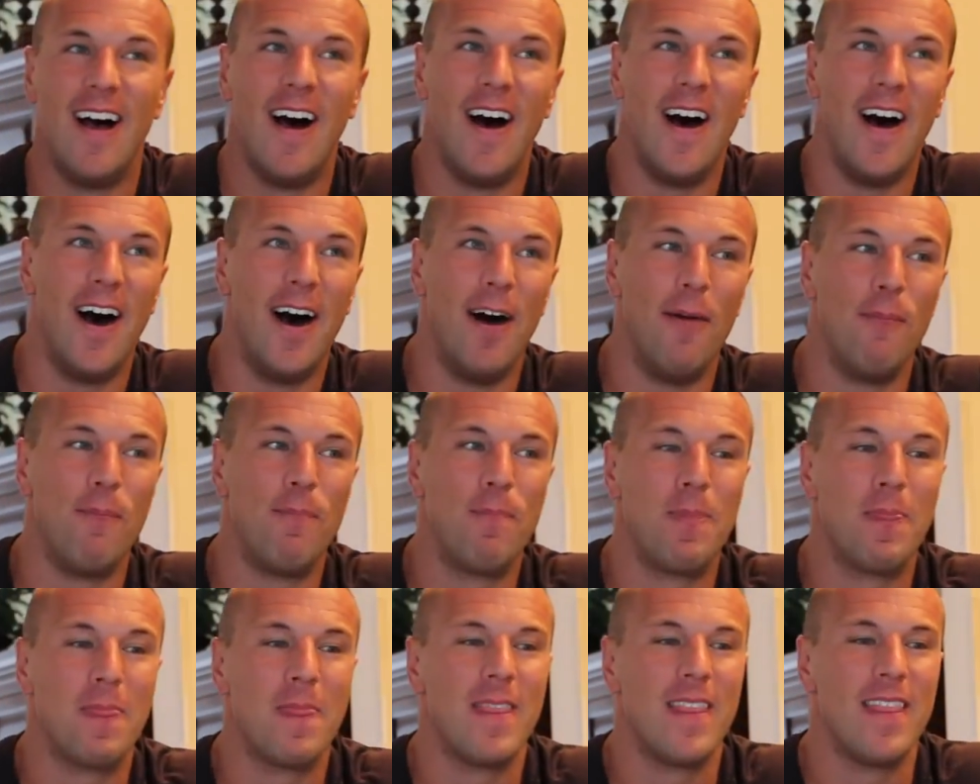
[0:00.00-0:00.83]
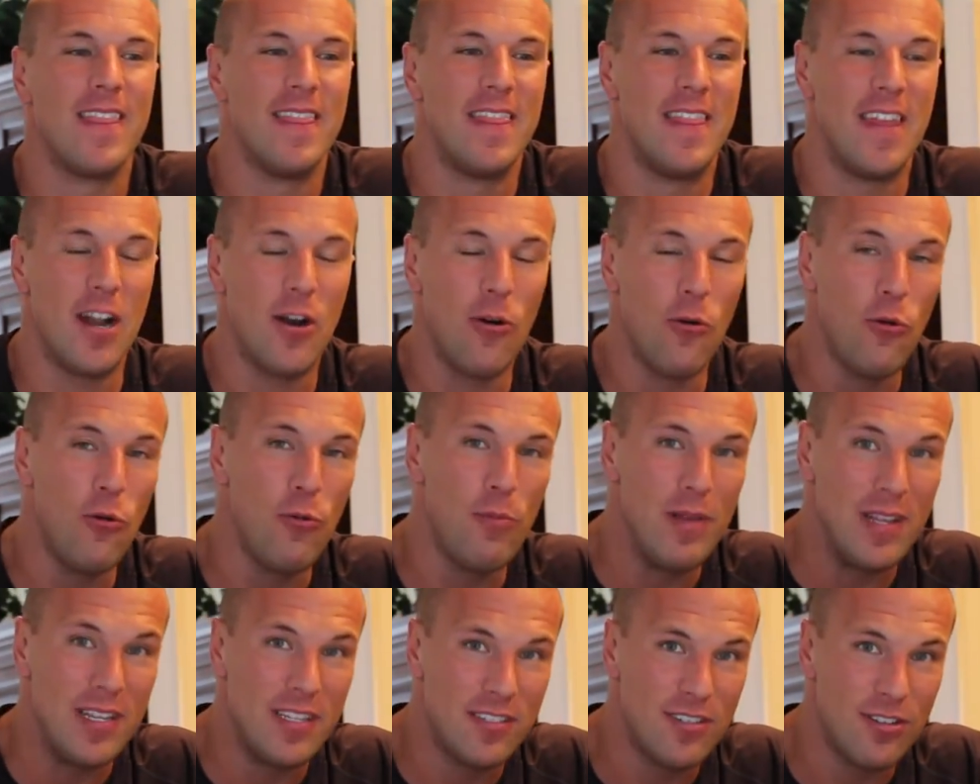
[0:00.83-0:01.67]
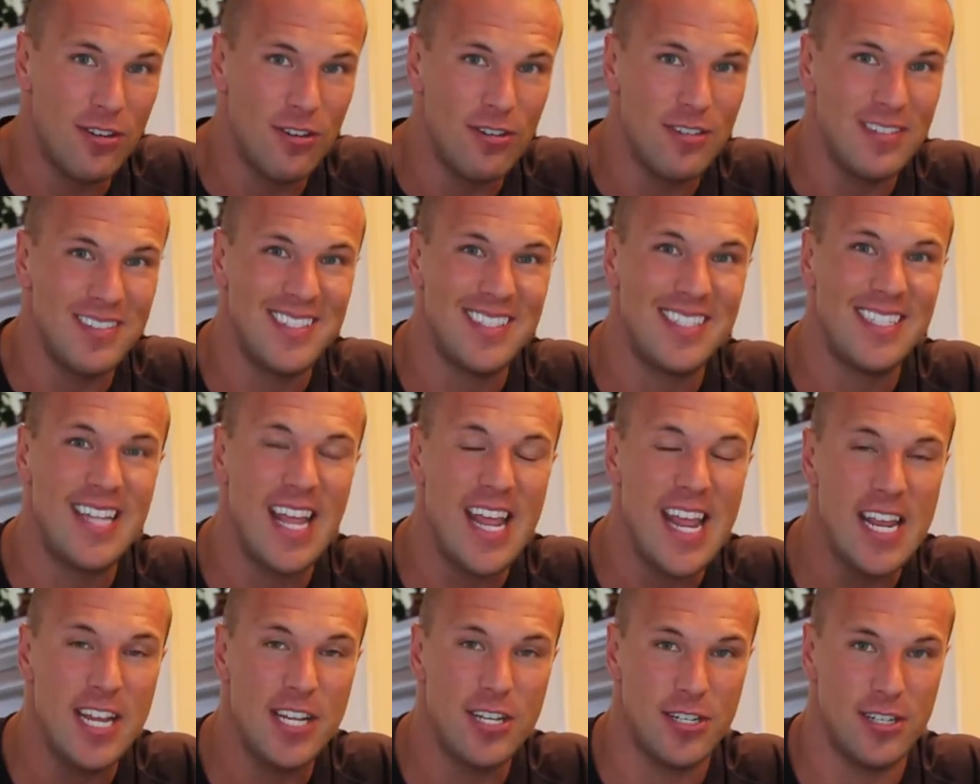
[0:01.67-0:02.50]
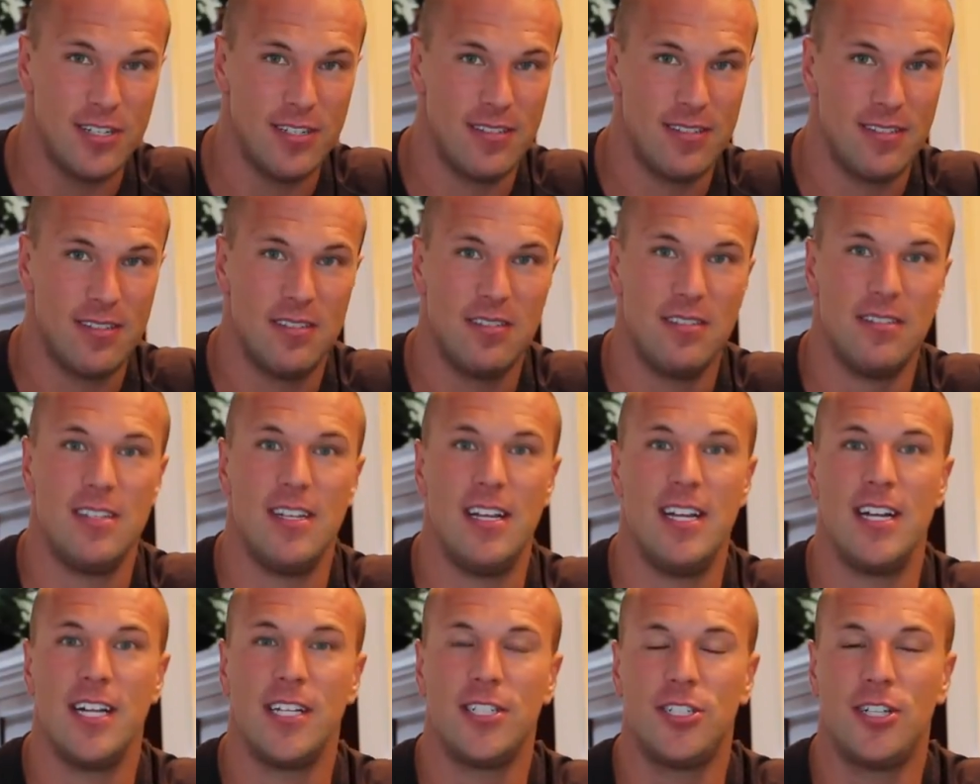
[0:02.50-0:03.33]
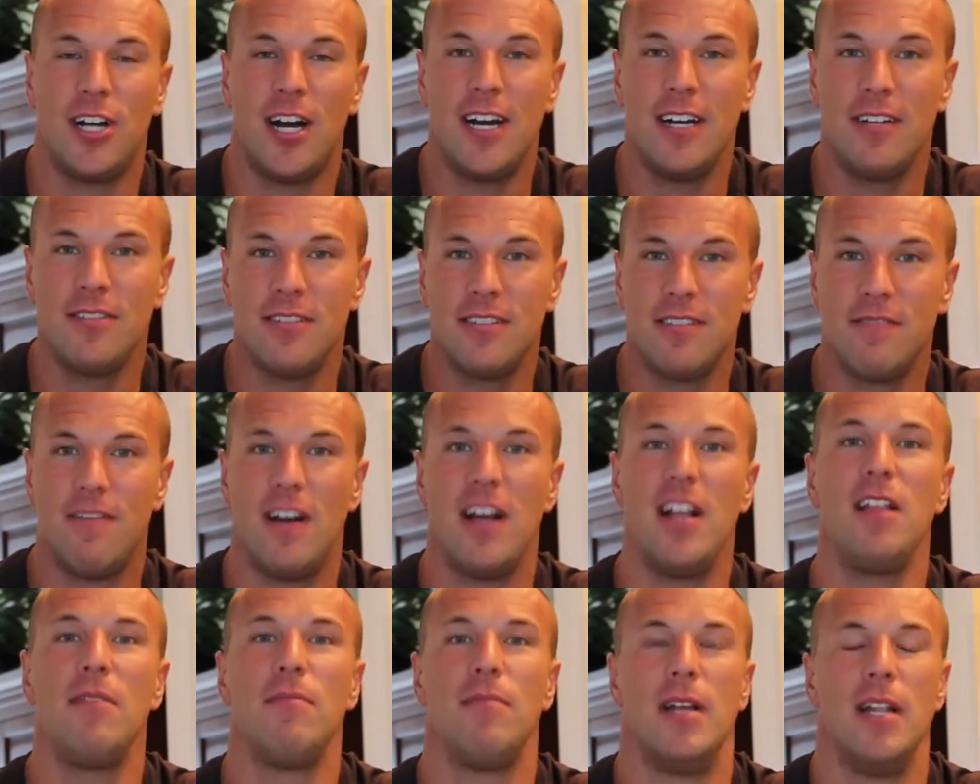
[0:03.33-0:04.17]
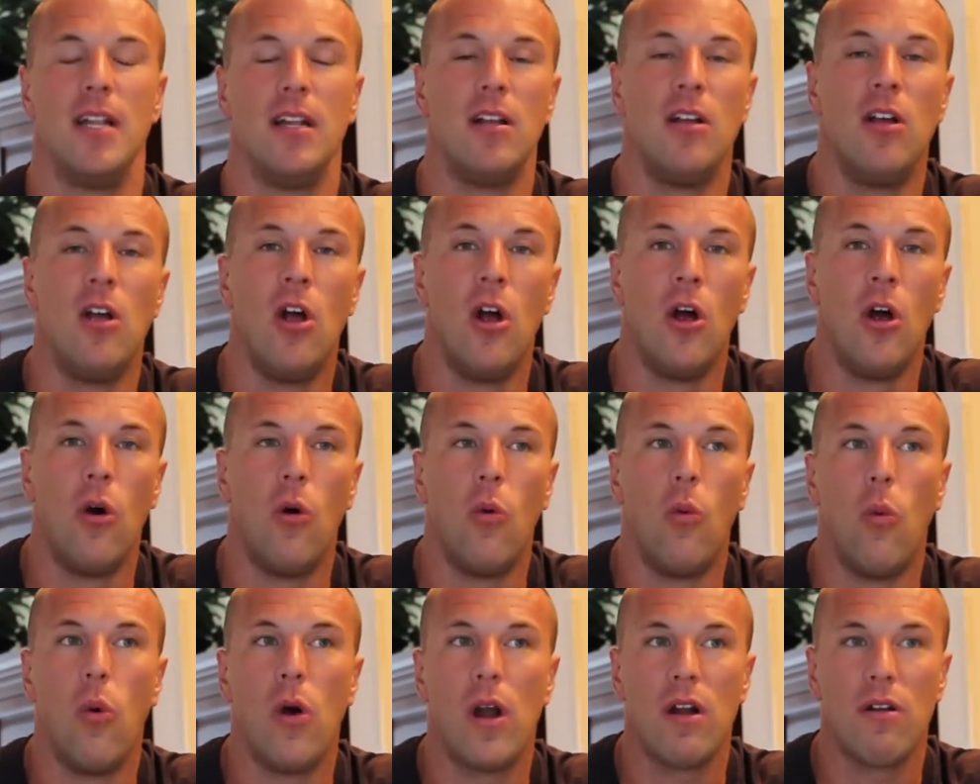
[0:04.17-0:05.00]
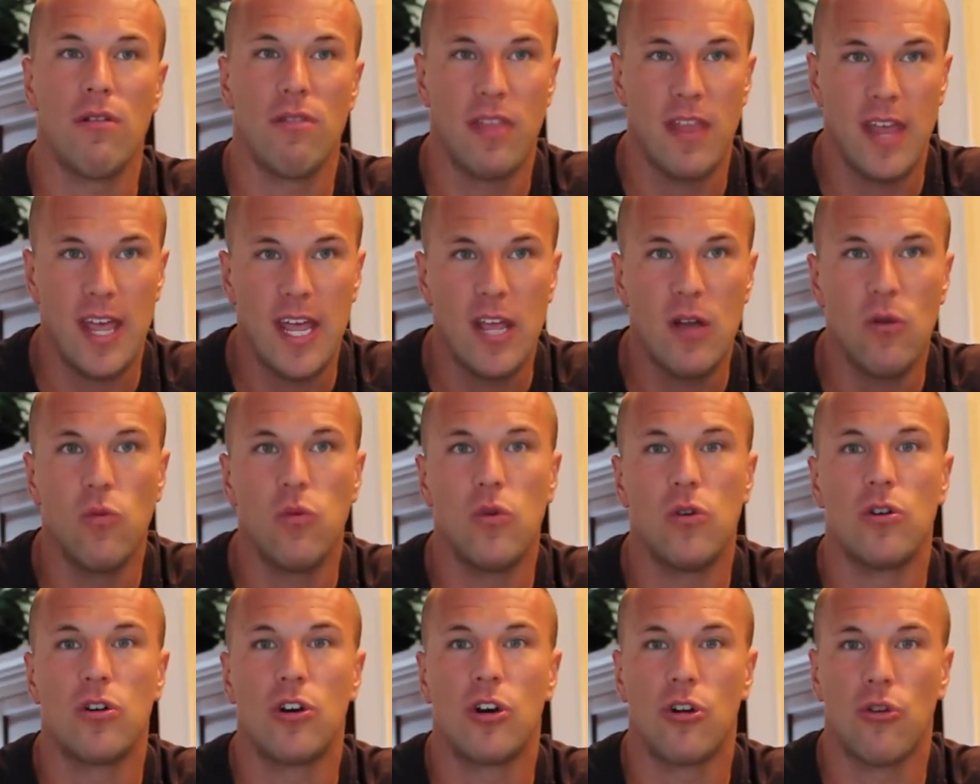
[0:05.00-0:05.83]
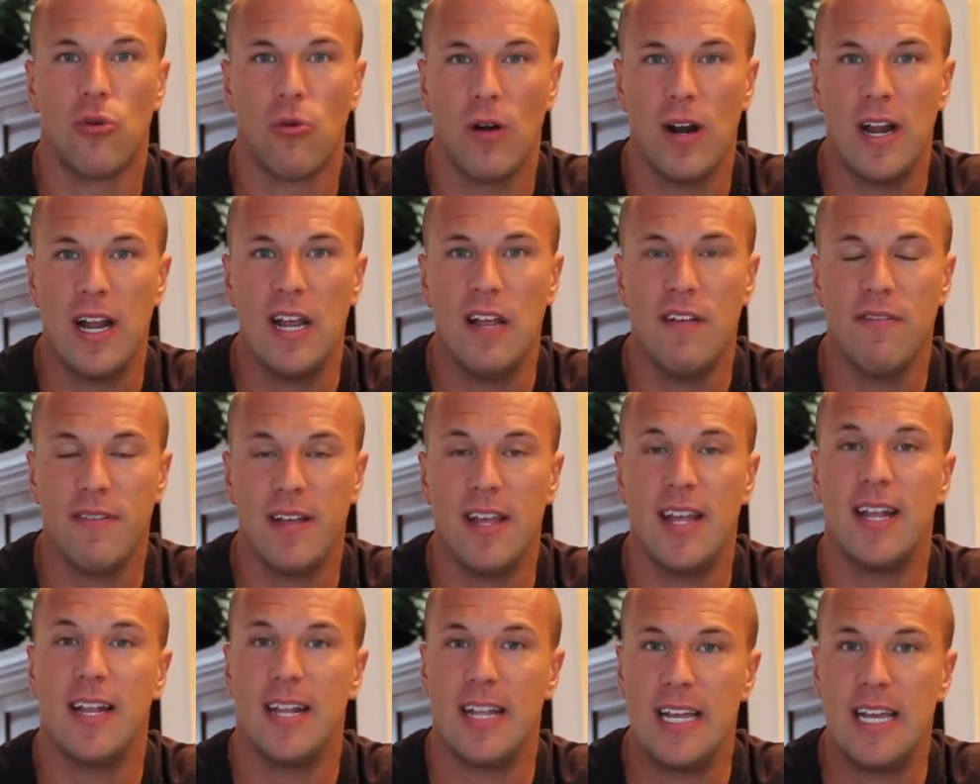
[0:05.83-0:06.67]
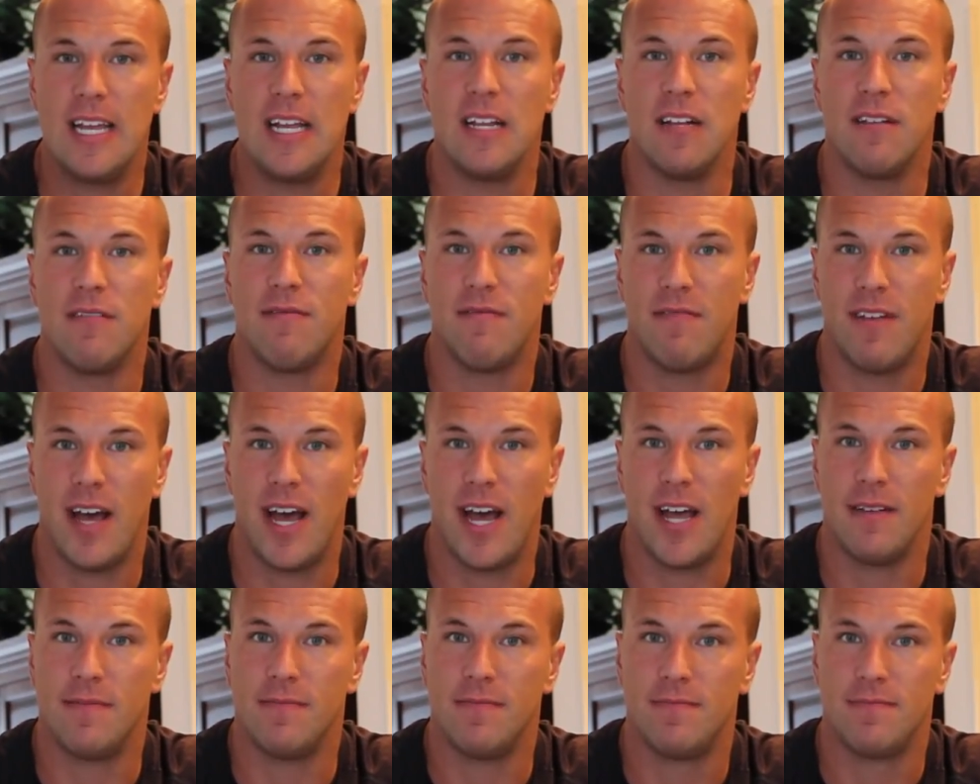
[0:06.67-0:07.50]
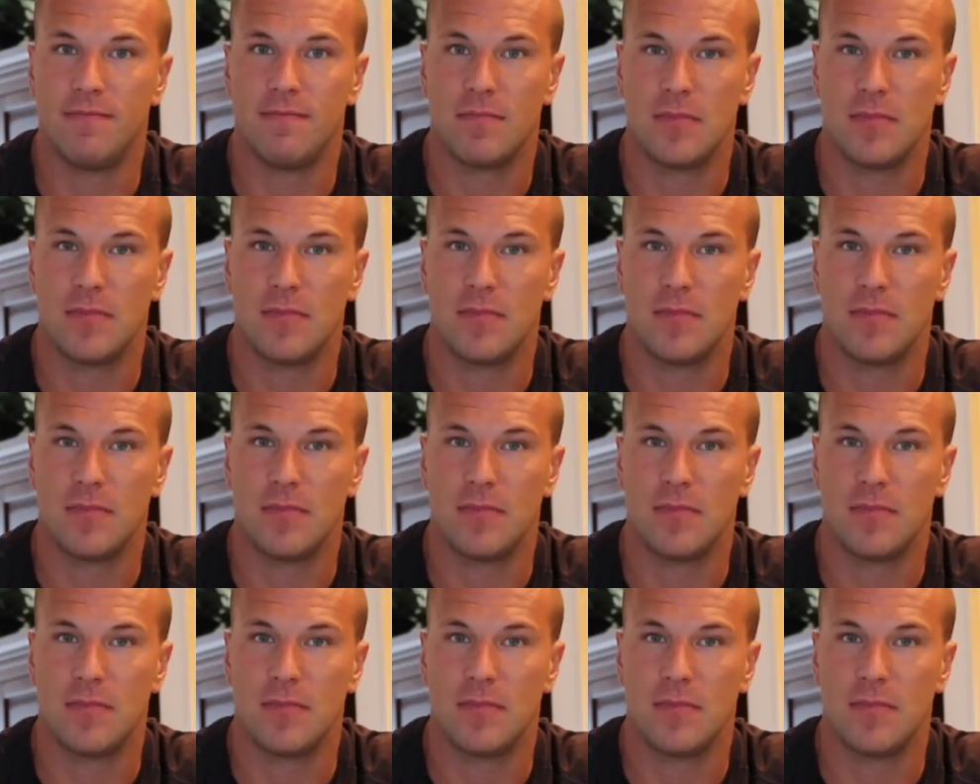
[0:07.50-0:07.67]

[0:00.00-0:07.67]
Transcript: Um, there will be certain stages in a child's development where they will crave and eat fat.